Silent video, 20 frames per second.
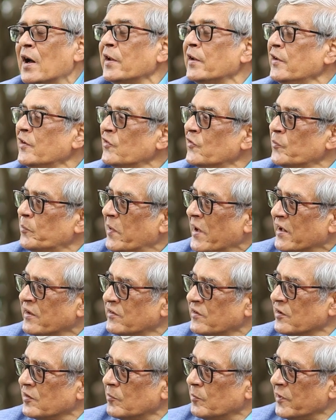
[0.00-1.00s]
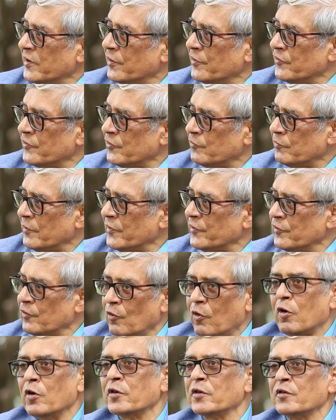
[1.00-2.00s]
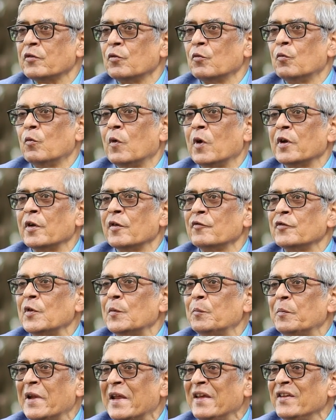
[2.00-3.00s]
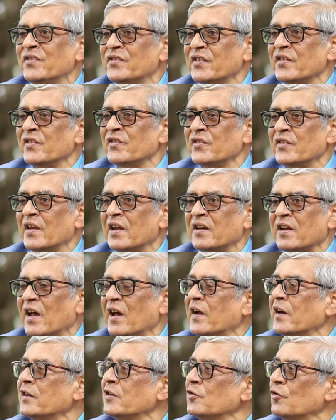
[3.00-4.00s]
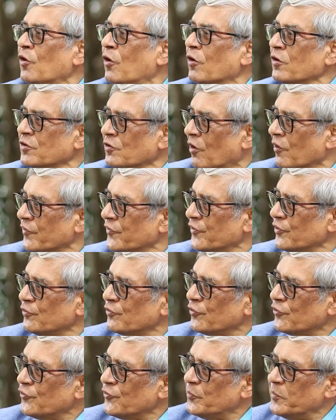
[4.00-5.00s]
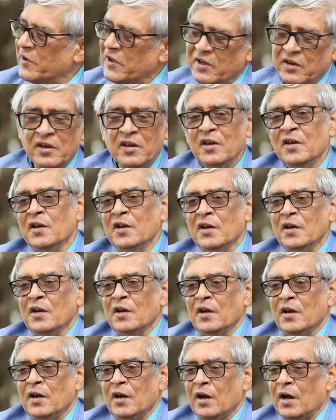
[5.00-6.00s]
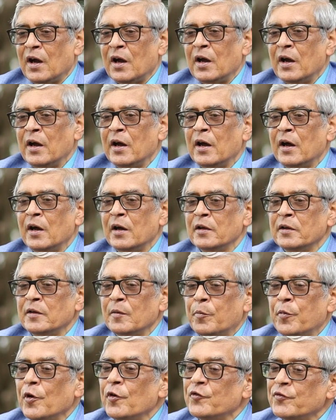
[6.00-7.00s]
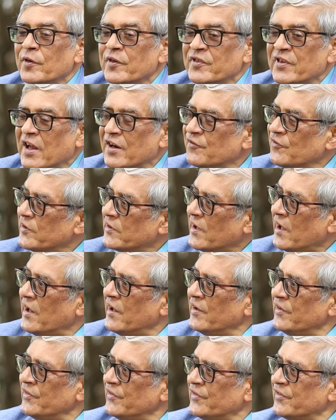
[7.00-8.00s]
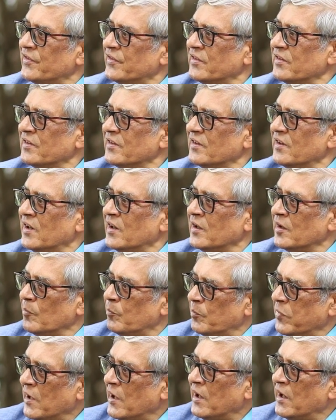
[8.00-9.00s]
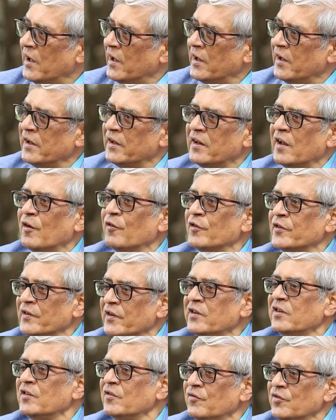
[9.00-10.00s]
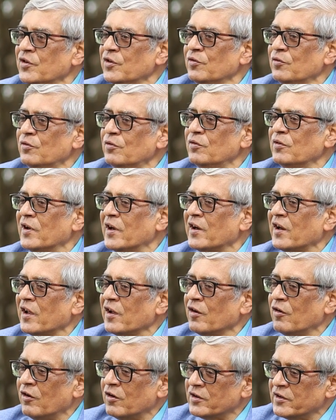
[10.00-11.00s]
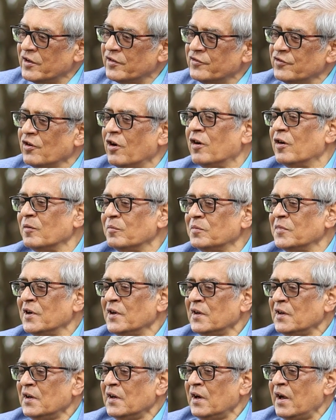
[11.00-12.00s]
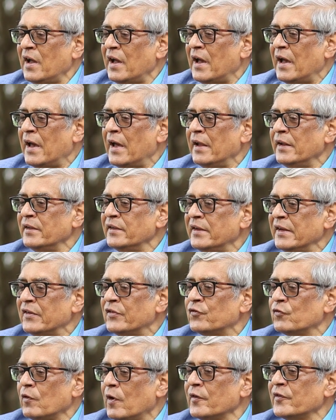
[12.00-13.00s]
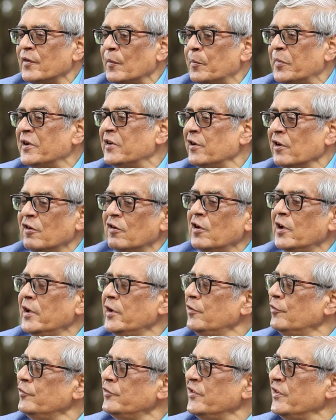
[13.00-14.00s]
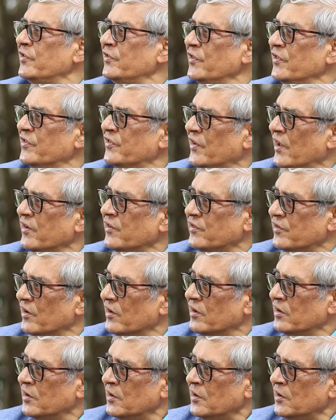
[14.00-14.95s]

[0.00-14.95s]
unexpected because it was not one of the places that I had thought of, so to speak. The post was advertised, I applied, I was interviewed, and I got the job. And this was a particular UGC center